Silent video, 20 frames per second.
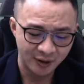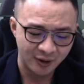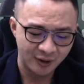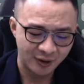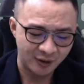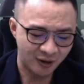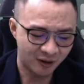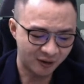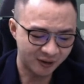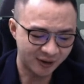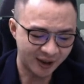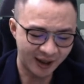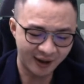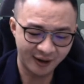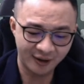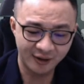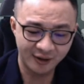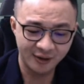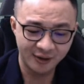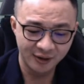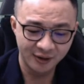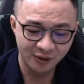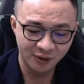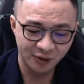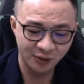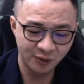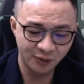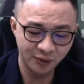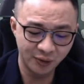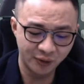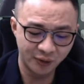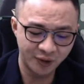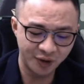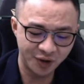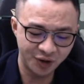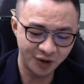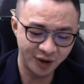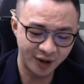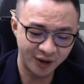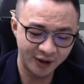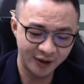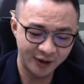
log 10, 2 over 3,